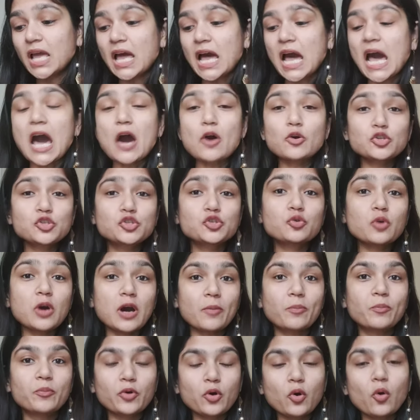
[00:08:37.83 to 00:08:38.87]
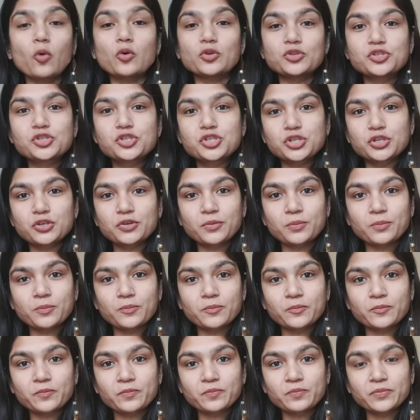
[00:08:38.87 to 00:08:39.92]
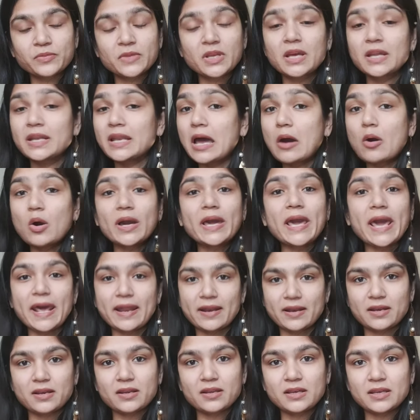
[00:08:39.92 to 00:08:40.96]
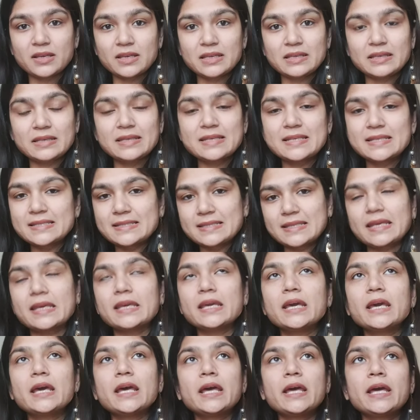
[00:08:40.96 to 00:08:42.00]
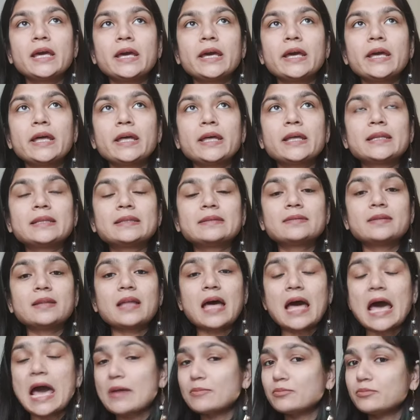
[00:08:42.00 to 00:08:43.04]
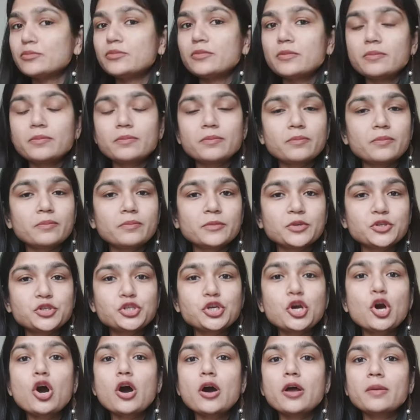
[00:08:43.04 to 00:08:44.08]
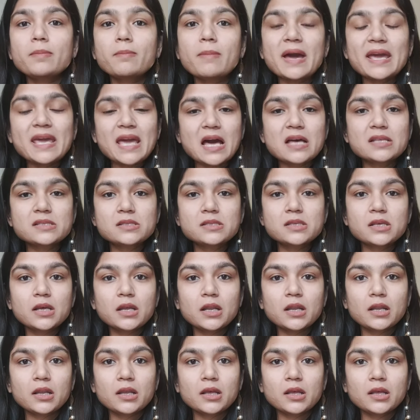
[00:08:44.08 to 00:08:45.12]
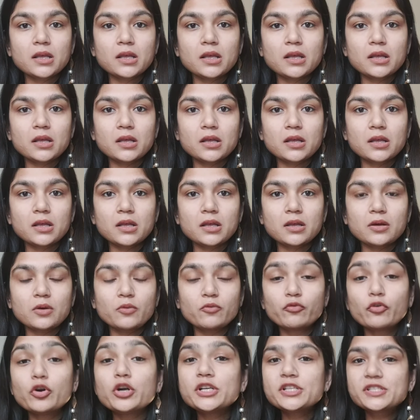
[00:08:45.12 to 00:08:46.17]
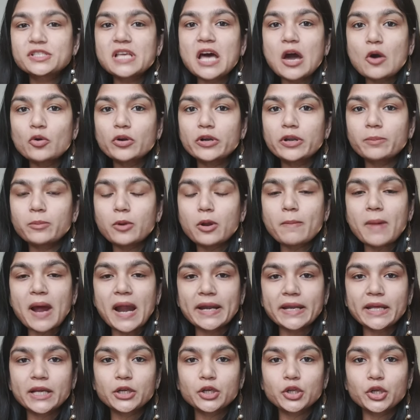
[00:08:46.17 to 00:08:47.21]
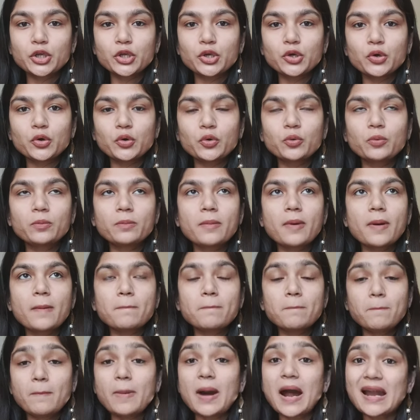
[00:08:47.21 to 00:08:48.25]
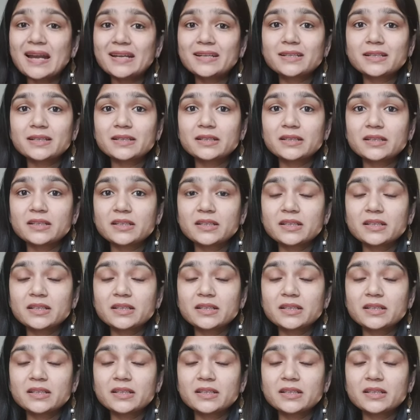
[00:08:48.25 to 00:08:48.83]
How to approach? Now again, see, I'm sure my answer would sound diplomatic to you, but